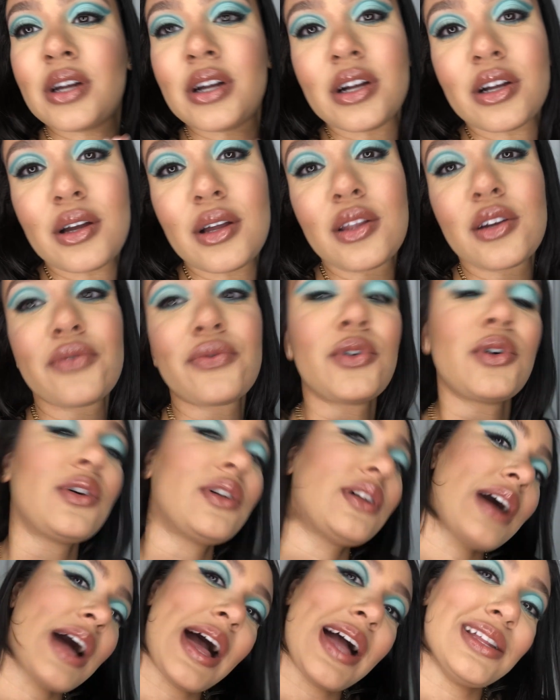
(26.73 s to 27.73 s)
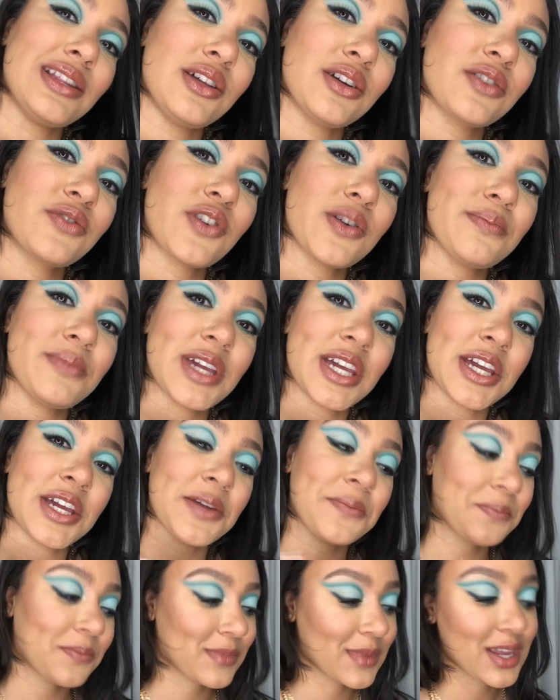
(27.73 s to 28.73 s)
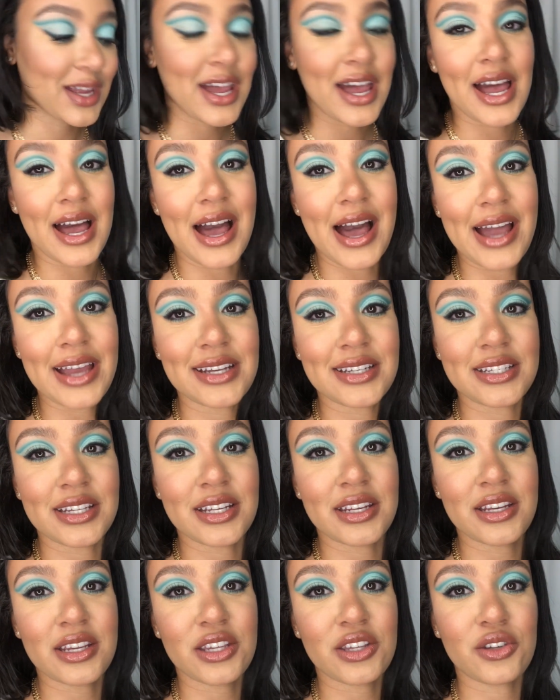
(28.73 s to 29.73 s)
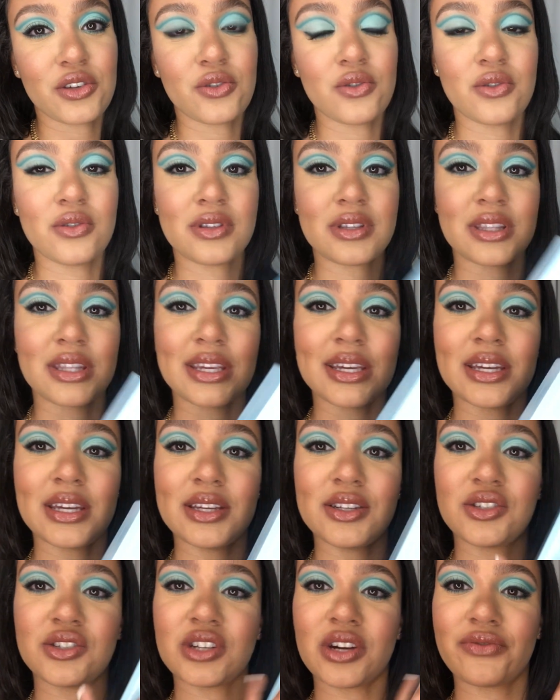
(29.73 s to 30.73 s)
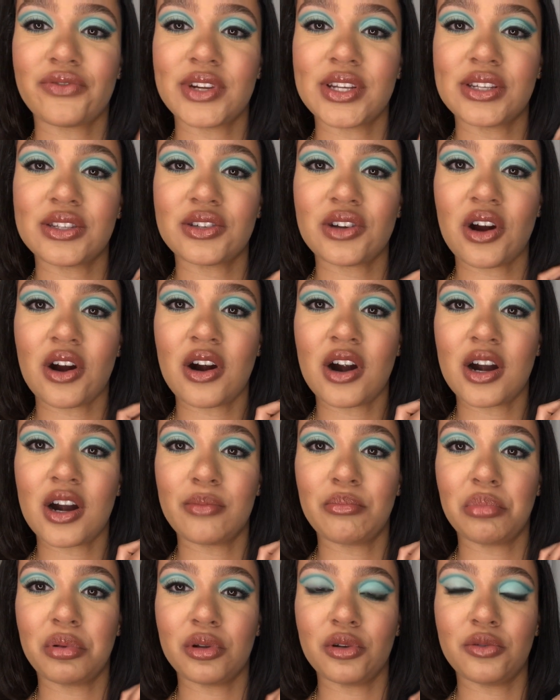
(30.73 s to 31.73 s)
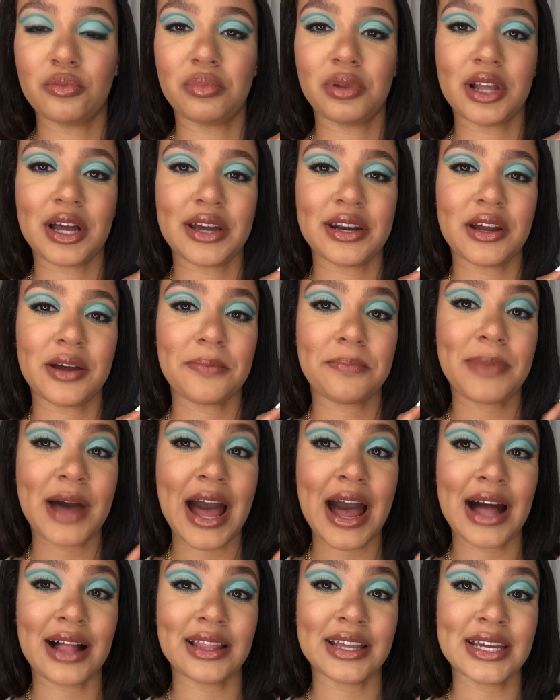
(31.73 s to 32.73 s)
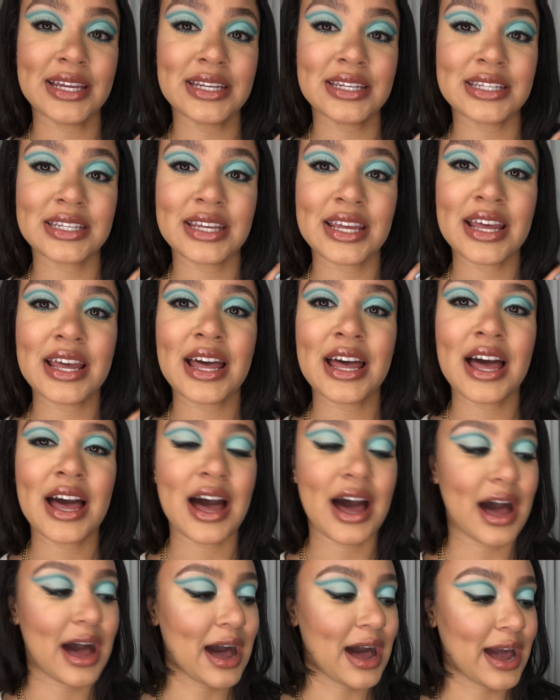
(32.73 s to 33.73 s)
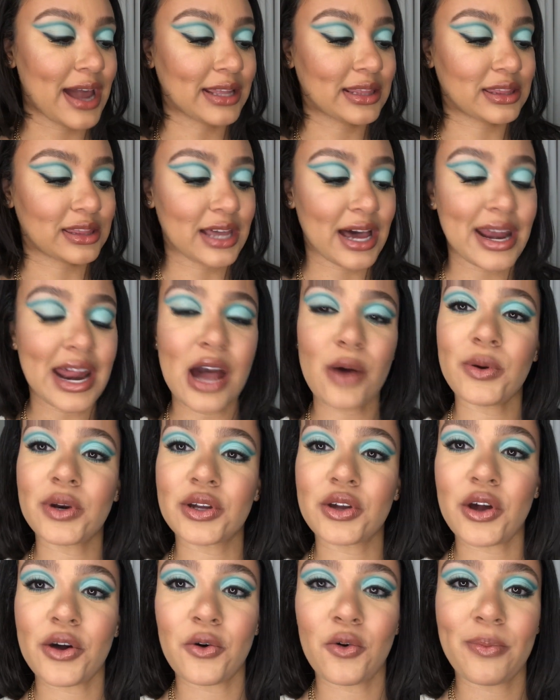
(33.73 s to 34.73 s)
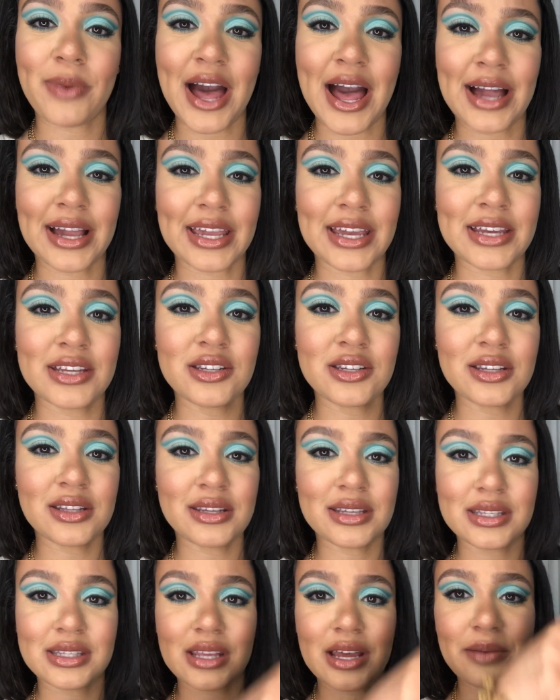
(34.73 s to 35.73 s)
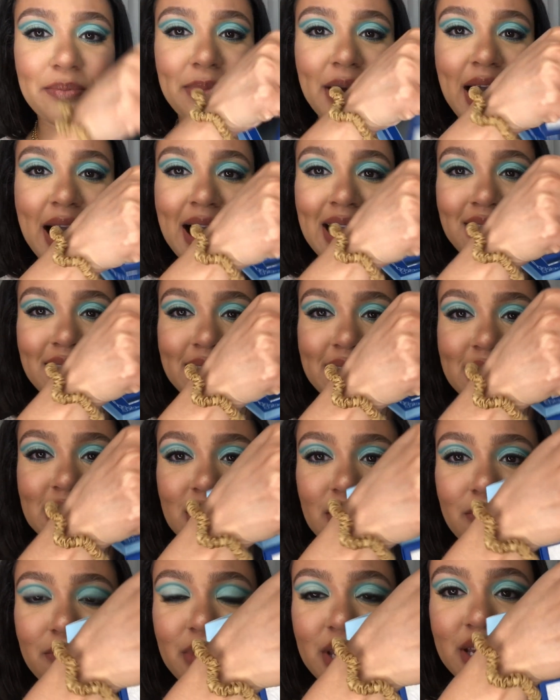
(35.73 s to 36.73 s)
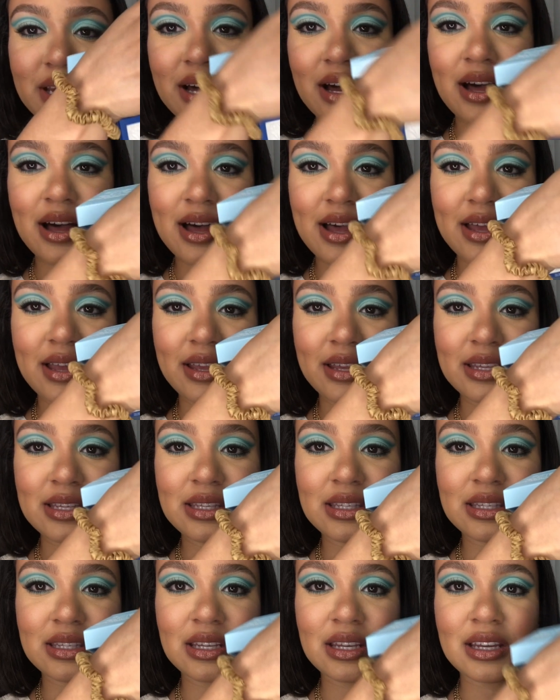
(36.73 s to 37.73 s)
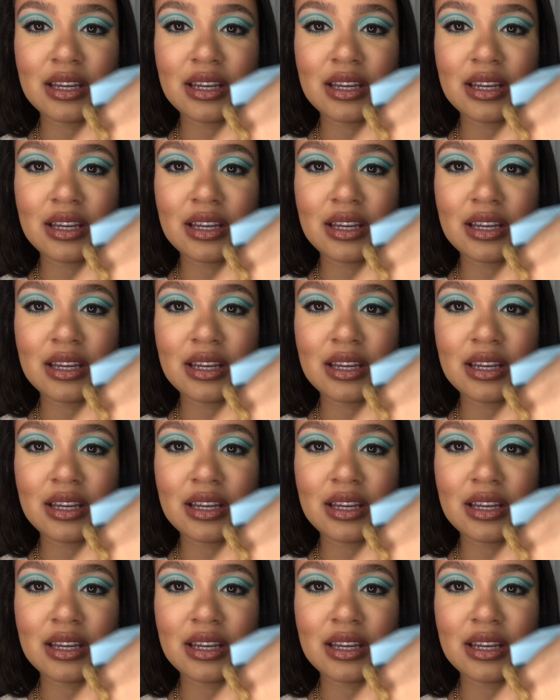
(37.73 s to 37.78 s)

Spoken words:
colorful eye look from me. I did use the Jeffree Star Blue Blood palette. I thought I would go back into this palette because